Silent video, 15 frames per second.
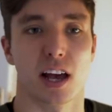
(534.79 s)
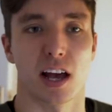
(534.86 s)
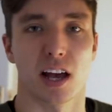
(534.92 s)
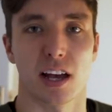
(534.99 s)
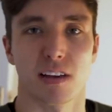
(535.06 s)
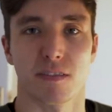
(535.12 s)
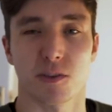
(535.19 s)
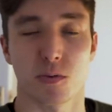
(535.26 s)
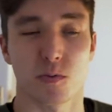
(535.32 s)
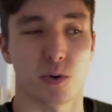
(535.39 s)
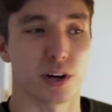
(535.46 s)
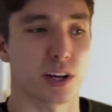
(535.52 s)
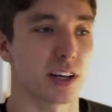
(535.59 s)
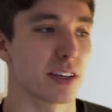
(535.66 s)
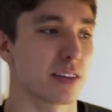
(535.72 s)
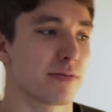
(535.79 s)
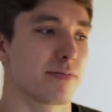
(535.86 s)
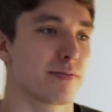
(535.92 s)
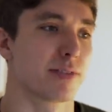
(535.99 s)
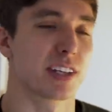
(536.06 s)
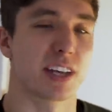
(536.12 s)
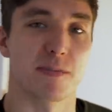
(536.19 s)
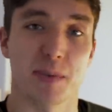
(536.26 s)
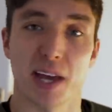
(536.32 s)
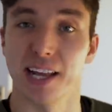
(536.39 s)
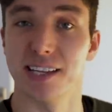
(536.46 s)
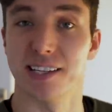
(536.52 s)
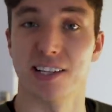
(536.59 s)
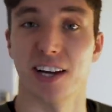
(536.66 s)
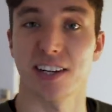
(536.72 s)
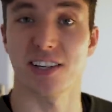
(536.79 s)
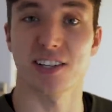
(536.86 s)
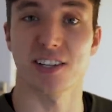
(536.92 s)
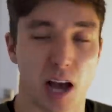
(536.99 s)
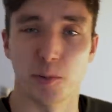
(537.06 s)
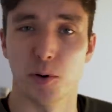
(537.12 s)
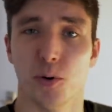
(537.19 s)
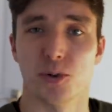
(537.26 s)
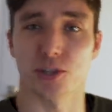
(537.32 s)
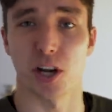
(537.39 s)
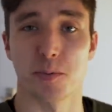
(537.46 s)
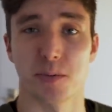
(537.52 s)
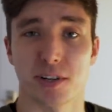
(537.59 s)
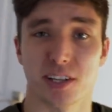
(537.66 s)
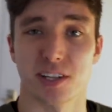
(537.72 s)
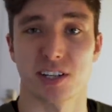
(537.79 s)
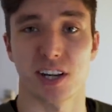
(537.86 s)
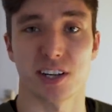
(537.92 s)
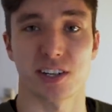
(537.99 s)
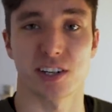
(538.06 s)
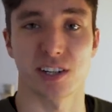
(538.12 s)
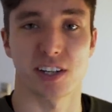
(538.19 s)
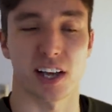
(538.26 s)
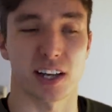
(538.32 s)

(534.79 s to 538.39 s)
If you wanna give me any suggestions, I'm always open to suggestions.